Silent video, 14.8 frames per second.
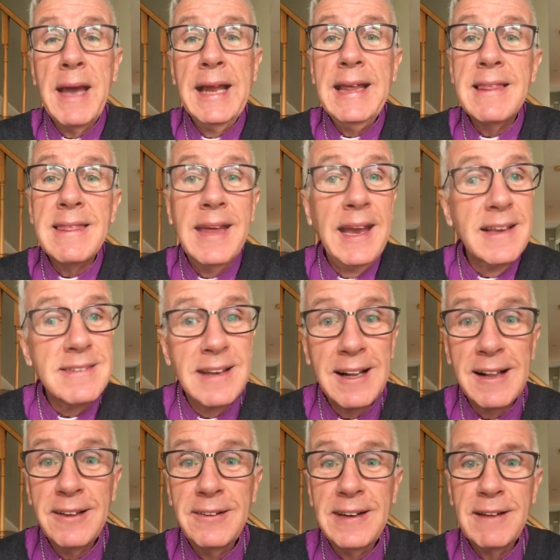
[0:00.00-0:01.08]
many things,
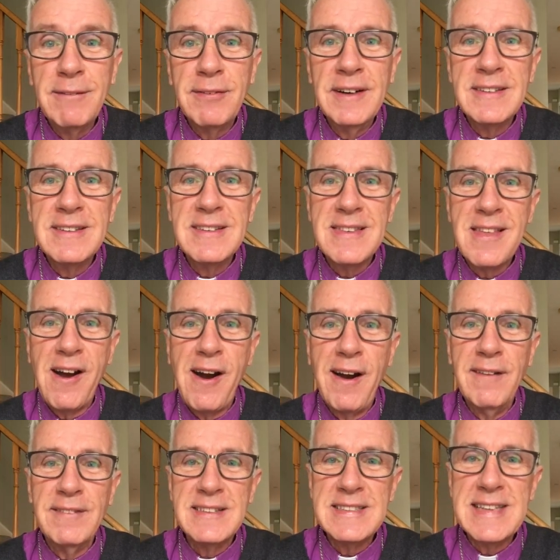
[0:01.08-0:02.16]
including, for instance, the
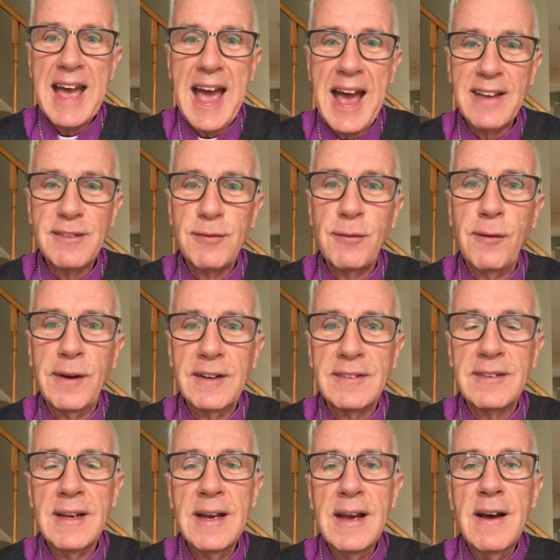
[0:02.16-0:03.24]
Harvest Task
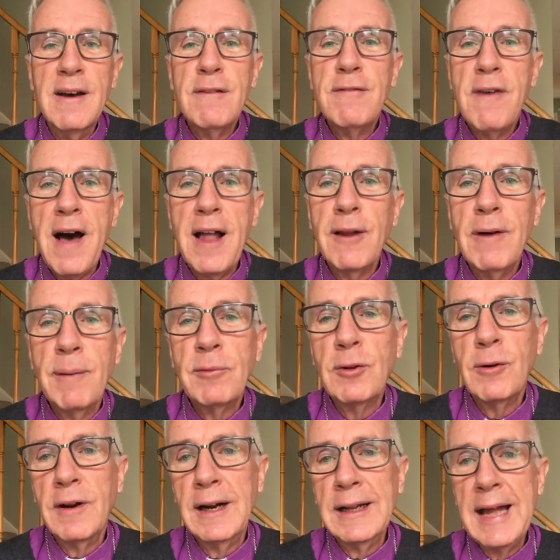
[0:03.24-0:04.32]
Force follow-up
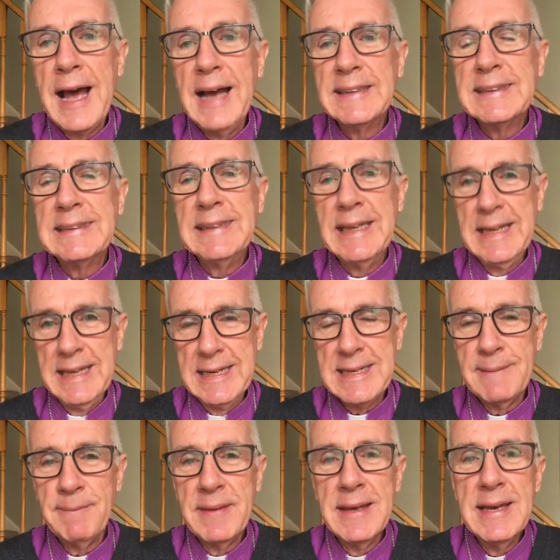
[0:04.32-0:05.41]
to our last
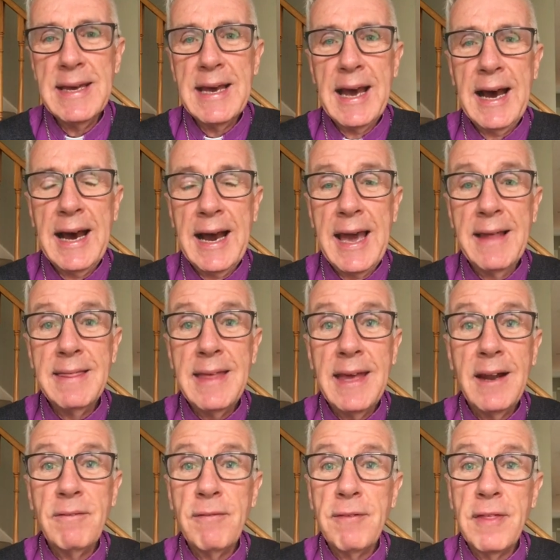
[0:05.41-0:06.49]
Synod.
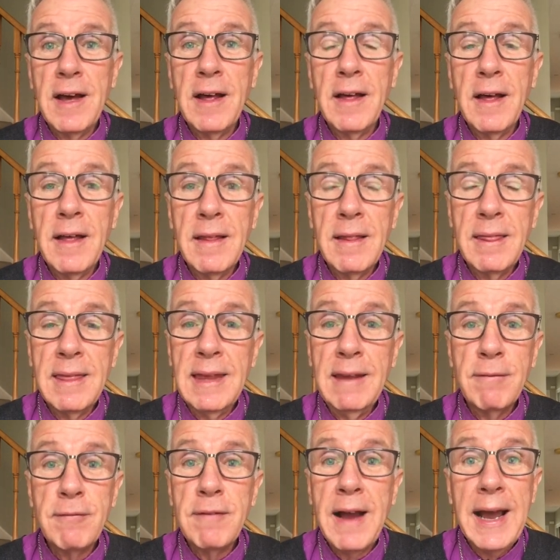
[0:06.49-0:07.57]

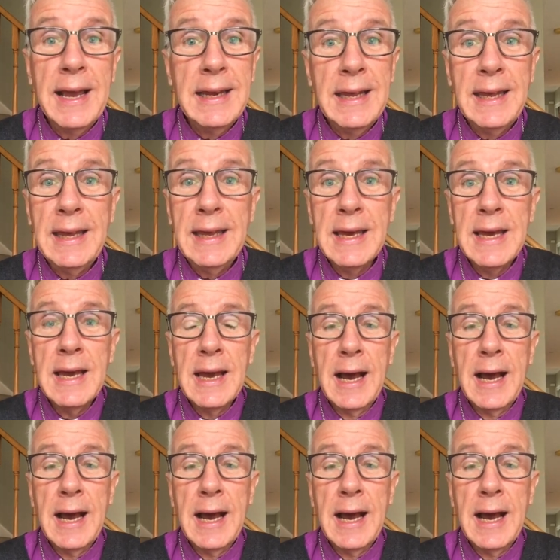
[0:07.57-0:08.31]
The Friday